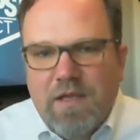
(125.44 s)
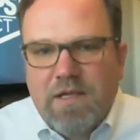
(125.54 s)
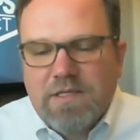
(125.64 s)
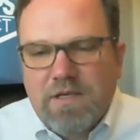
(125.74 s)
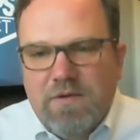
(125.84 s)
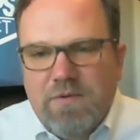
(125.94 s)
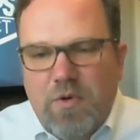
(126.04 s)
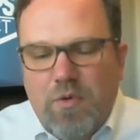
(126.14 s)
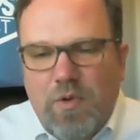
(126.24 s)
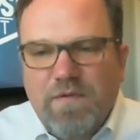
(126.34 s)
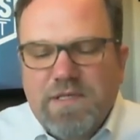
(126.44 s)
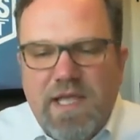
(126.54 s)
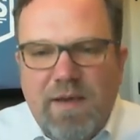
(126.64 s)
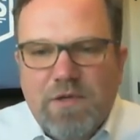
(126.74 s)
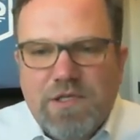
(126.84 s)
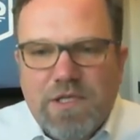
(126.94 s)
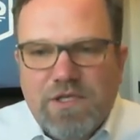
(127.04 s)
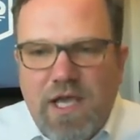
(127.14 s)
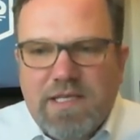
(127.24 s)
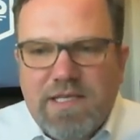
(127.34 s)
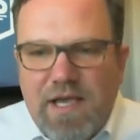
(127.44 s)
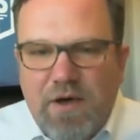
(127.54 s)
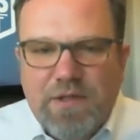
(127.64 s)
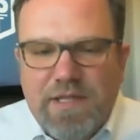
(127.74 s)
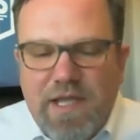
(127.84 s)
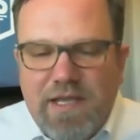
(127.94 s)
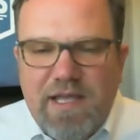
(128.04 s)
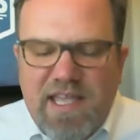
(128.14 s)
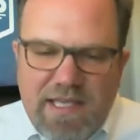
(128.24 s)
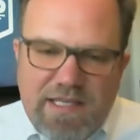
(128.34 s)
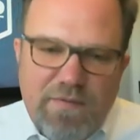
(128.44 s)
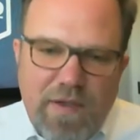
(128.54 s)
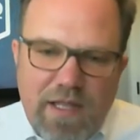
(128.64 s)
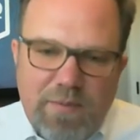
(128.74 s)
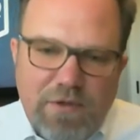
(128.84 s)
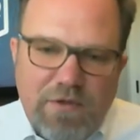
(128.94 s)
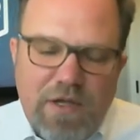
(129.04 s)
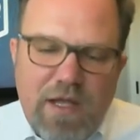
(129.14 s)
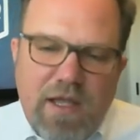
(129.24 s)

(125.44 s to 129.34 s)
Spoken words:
So we've established that chassis health data is available.